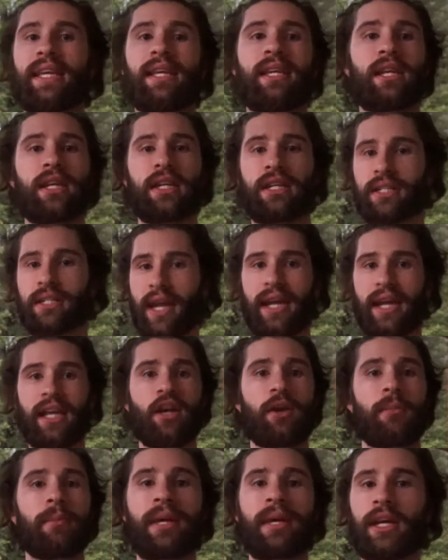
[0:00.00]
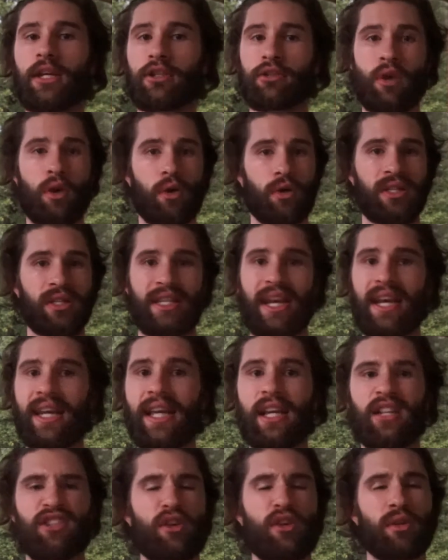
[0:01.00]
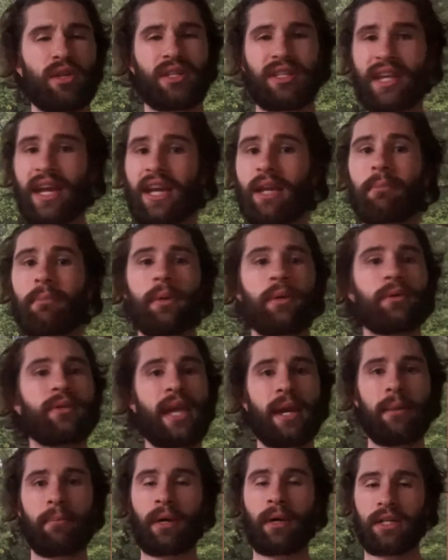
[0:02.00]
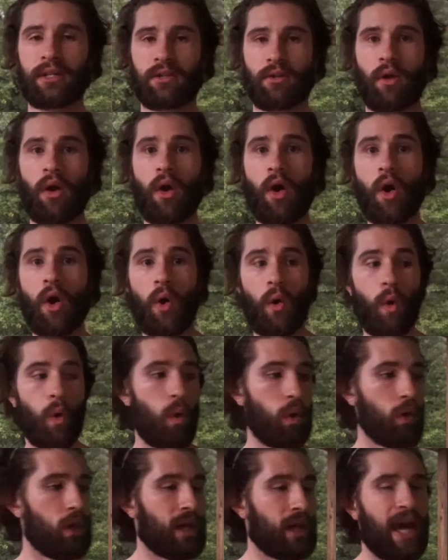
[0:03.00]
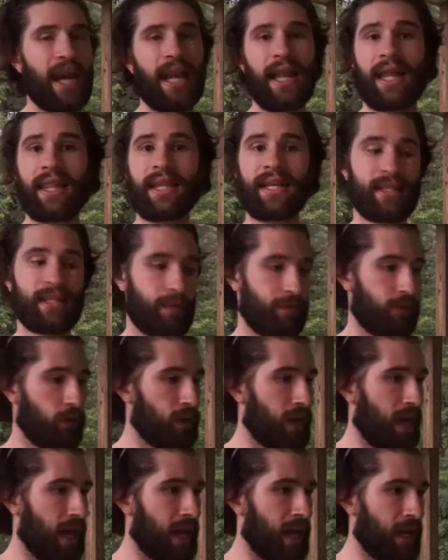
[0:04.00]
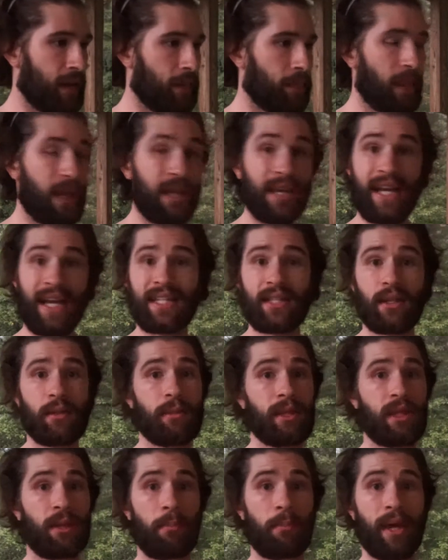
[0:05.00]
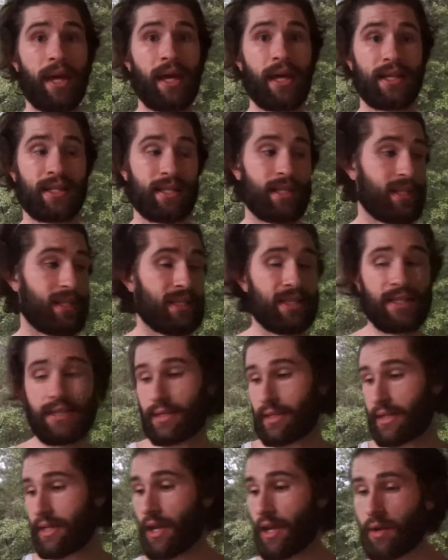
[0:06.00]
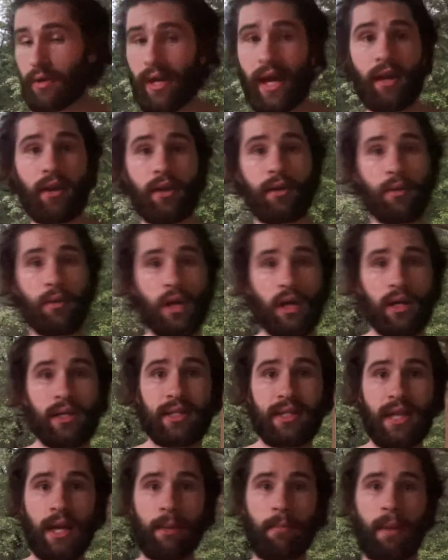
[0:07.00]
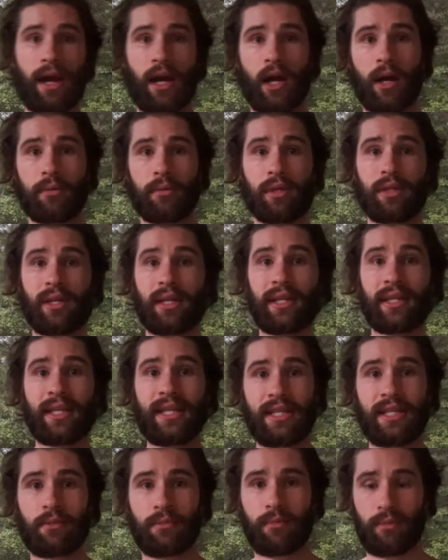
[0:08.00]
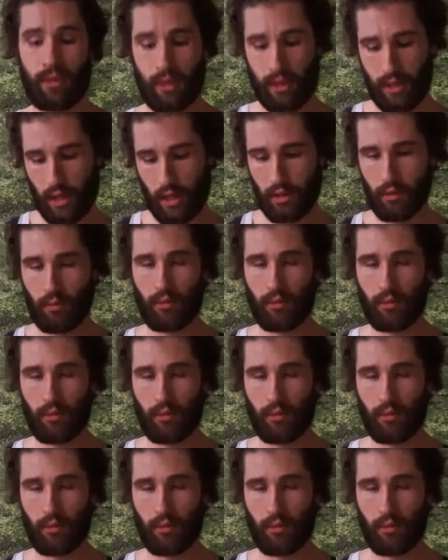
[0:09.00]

you're steady going to be getting stronger, steady building that muscle. Or look at it like this, if you gain, that's going to be the best. This, you know, now we're going to step back up to the least, another